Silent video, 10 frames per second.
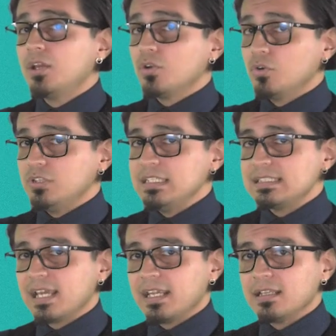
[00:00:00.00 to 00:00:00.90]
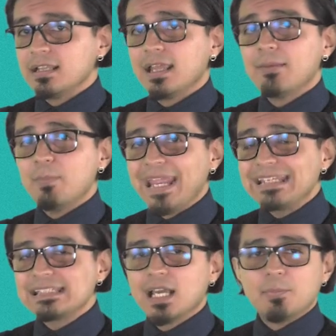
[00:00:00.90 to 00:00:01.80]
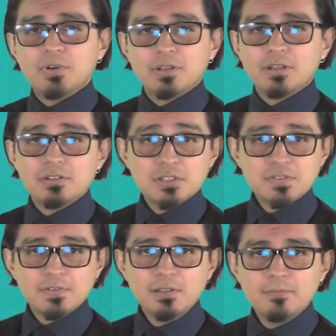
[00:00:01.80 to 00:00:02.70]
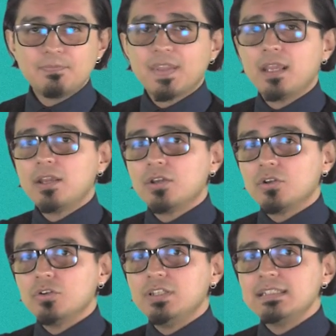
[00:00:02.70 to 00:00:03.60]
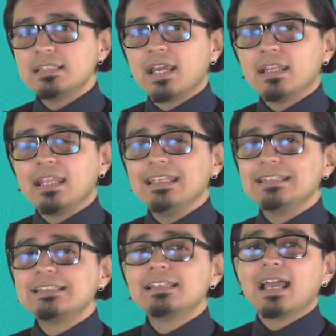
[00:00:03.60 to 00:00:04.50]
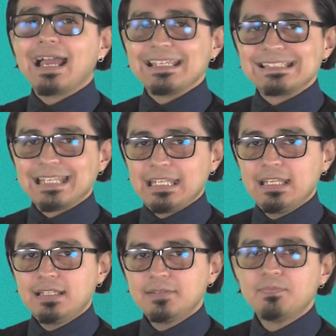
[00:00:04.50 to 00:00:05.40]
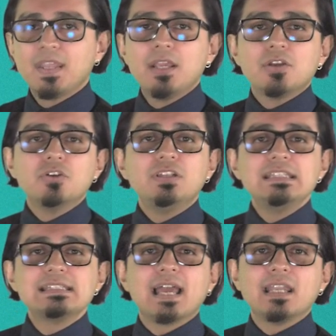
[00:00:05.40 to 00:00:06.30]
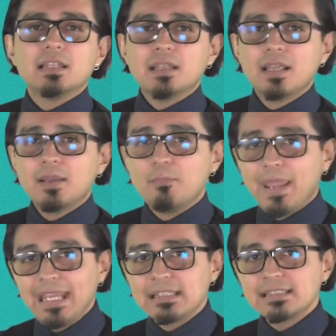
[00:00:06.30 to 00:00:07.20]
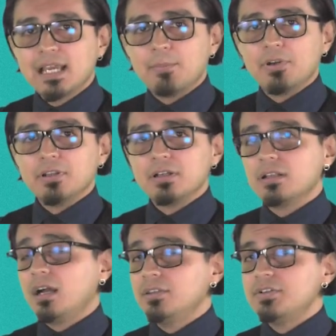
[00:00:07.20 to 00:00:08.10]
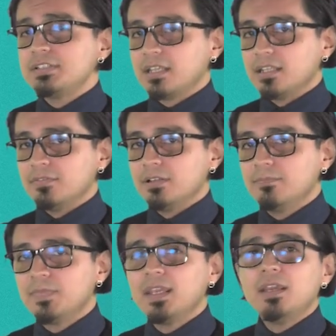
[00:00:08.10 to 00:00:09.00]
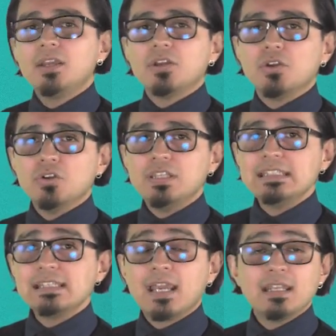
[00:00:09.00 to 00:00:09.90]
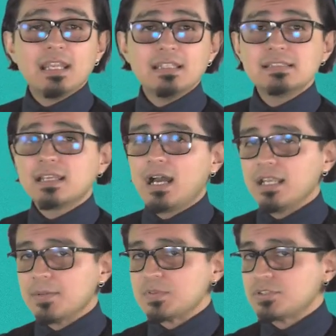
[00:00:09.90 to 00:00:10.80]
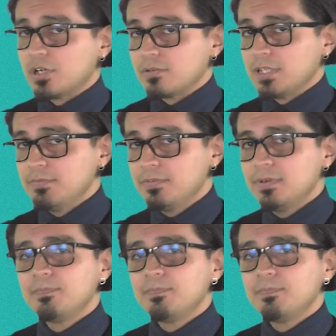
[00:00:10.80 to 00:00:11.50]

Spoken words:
Good design makes a product useful. Good design is aesthetic. Good design makes a product understandable. Good design is unobstructive.